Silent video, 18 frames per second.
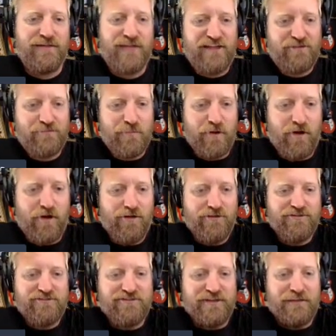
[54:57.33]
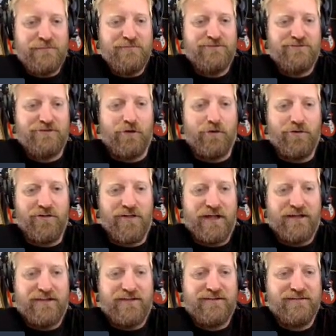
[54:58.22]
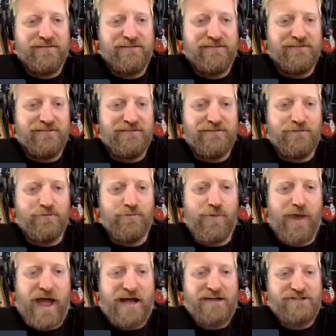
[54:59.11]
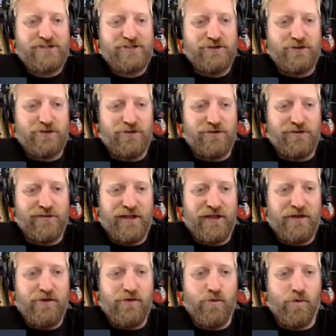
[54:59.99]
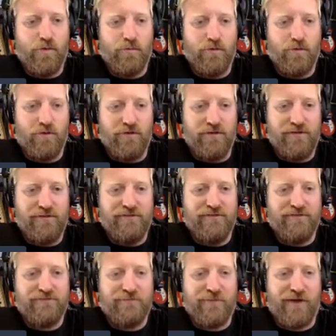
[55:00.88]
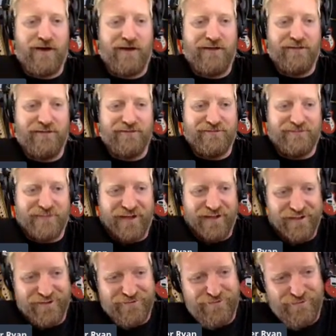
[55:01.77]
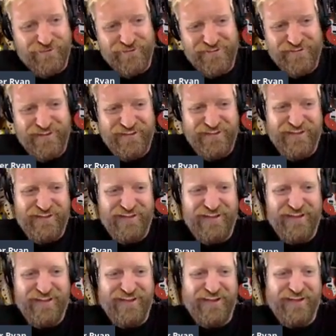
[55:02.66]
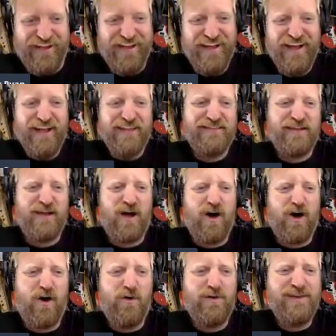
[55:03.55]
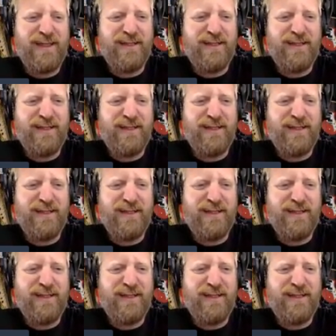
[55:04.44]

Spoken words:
The Les Paul seems so like rational and normal in this pile of stuff. It's like, oh, and